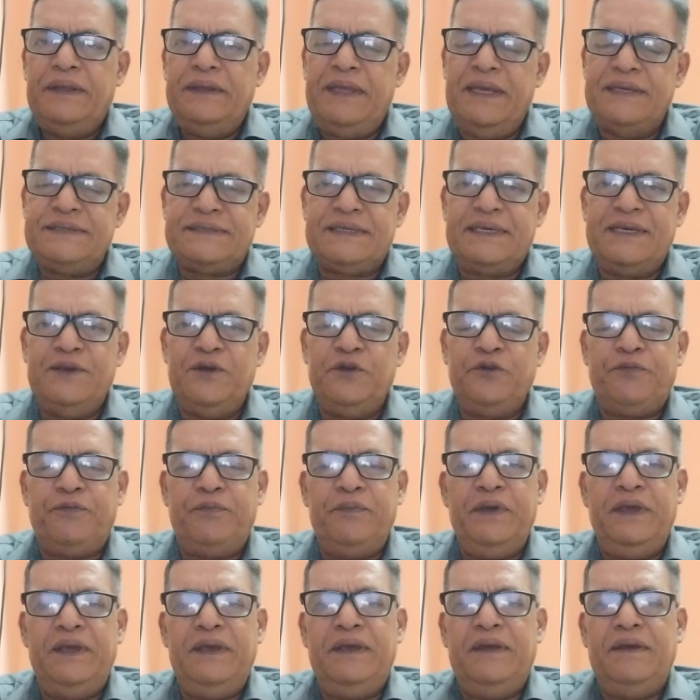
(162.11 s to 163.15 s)
just give
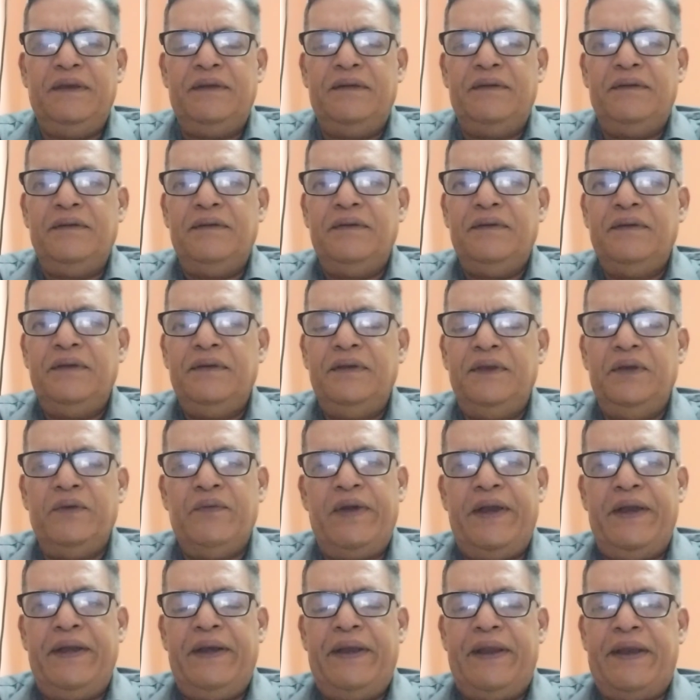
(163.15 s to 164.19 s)
me
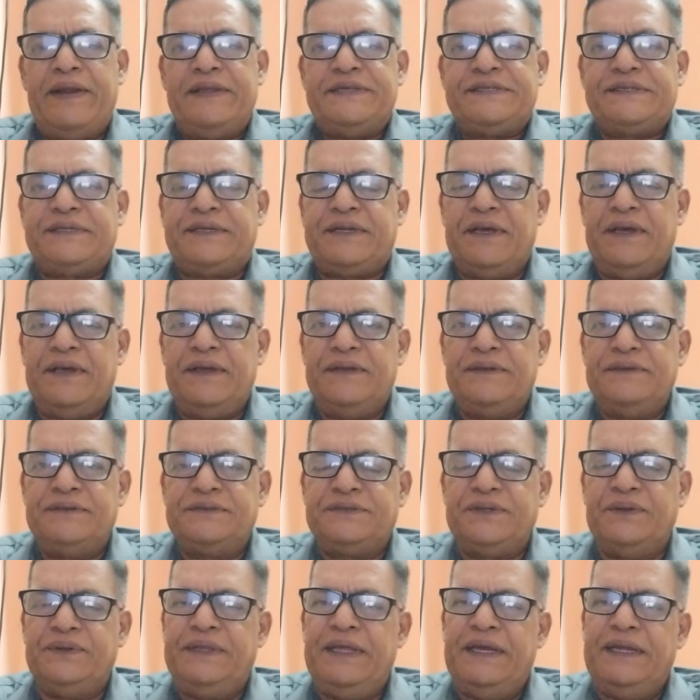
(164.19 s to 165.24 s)
your interest
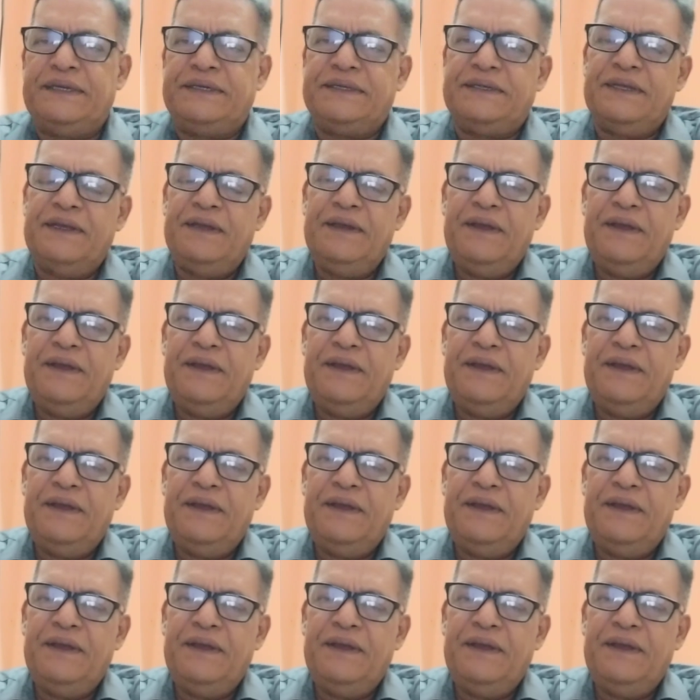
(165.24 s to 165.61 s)
so that